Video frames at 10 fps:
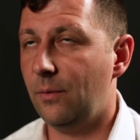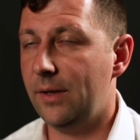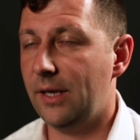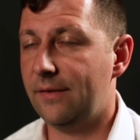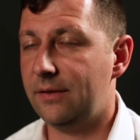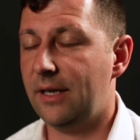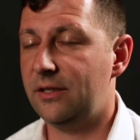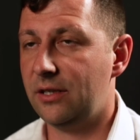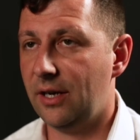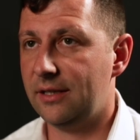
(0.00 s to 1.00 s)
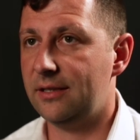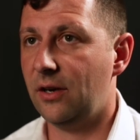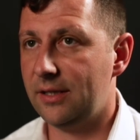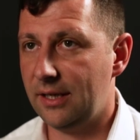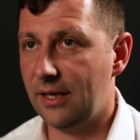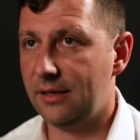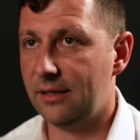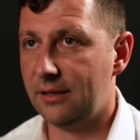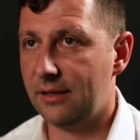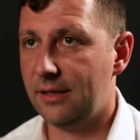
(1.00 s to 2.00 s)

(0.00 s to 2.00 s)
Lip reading: after they'd shut the site down,